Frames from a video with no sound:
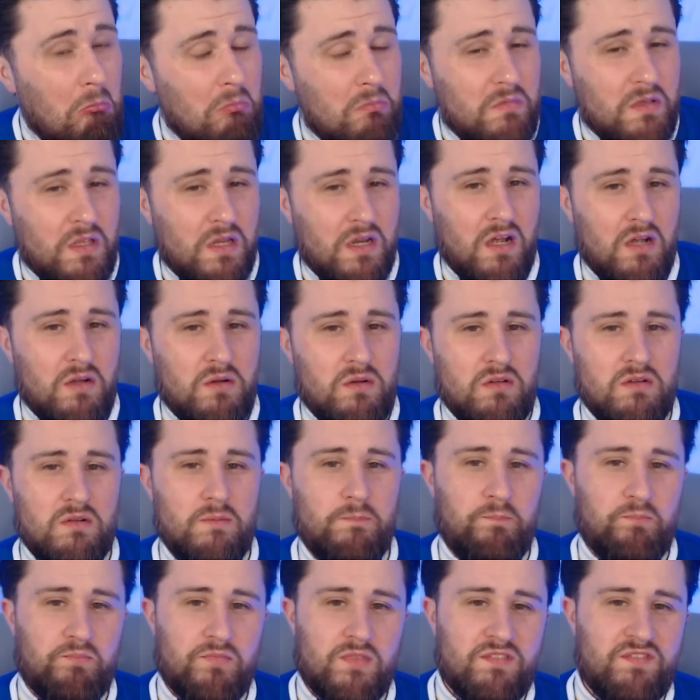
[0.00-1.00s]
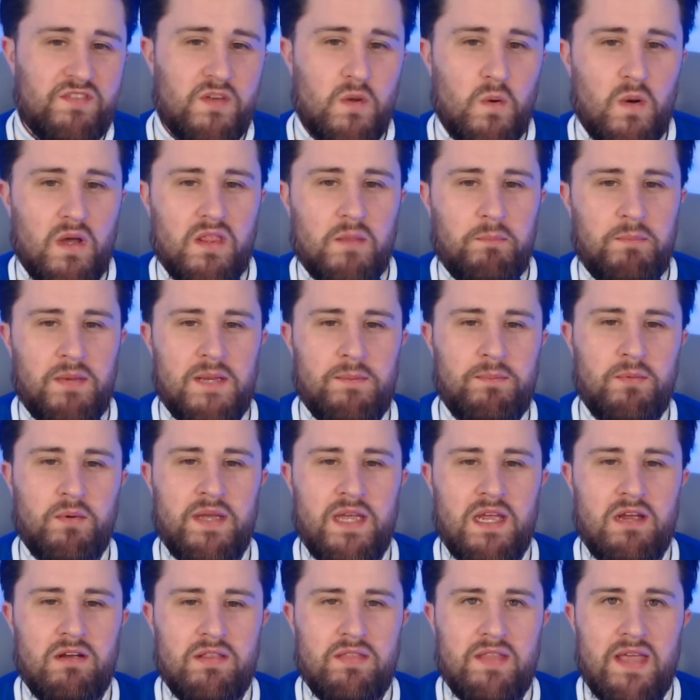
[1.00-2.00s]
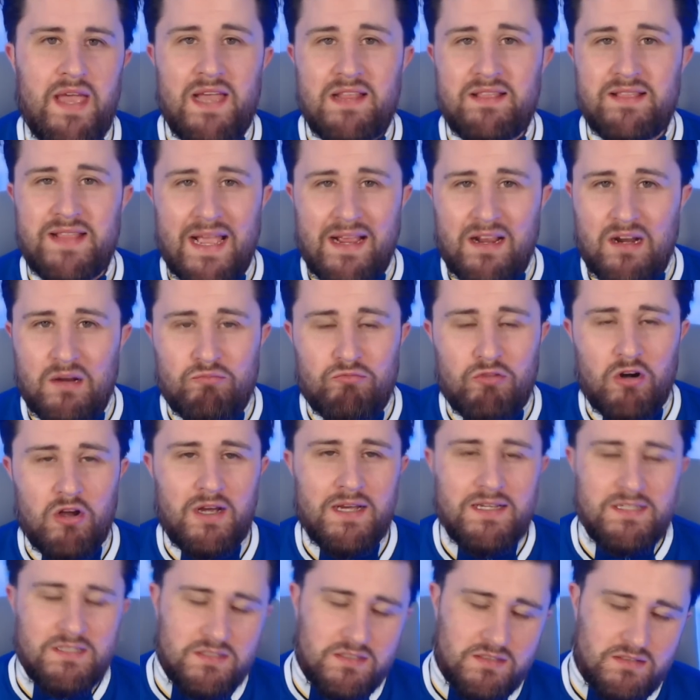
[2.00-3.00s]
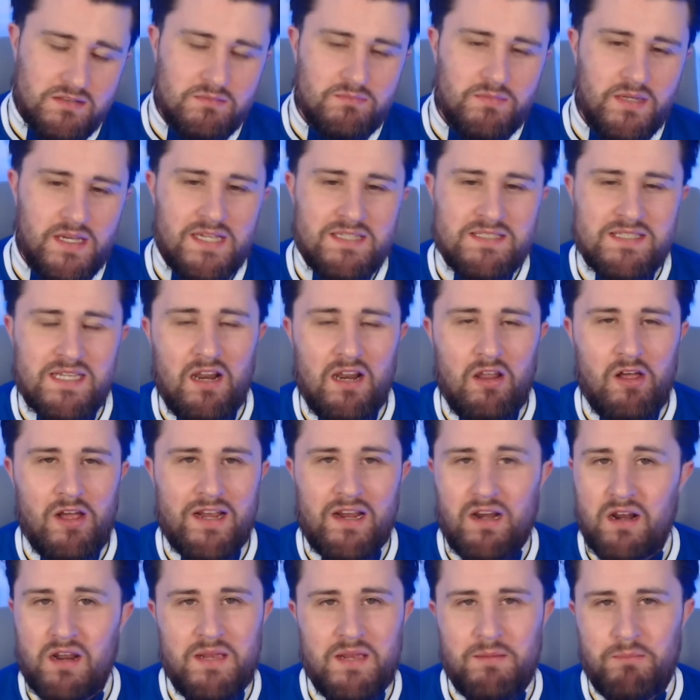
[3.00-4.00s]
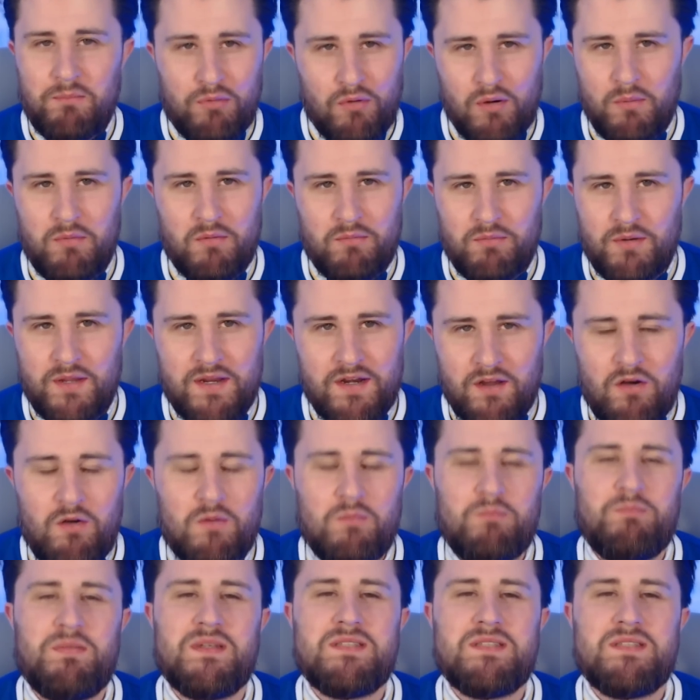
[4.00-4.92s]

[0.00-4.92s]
you know, a few other people here and there. Declan Rice, is it likely? Probably not.